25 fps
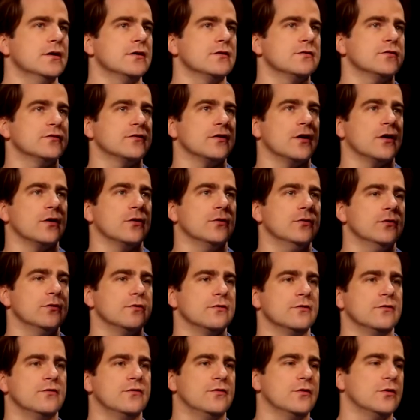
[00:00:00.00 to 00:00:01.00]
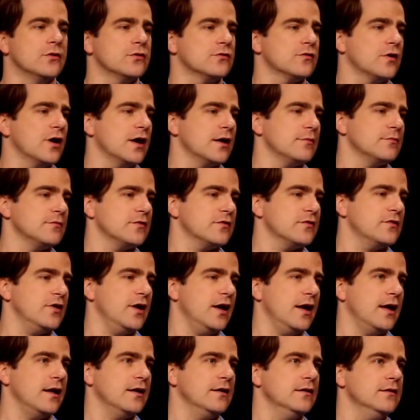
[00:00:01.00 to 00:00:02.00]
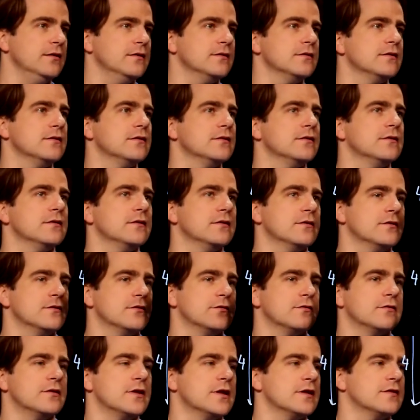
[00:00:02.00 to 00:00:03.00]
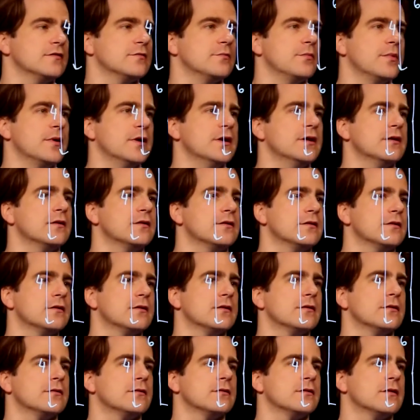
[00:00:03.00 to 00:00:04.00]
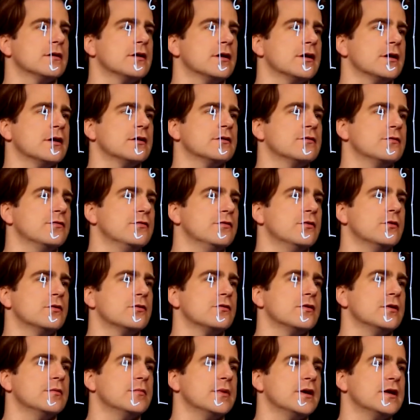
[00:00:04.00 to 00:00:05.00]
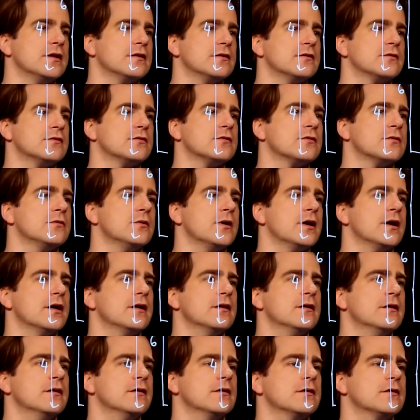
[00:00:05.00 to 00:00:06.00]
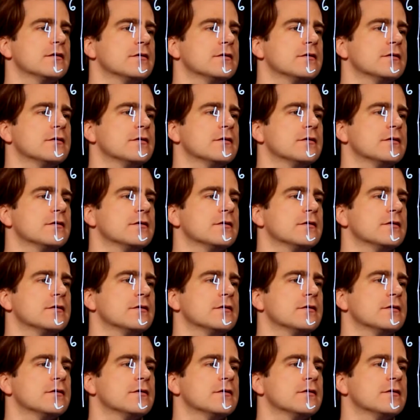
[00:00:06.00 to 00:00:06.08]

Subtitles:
So 4 times 10 for this bit is 40 meters squared.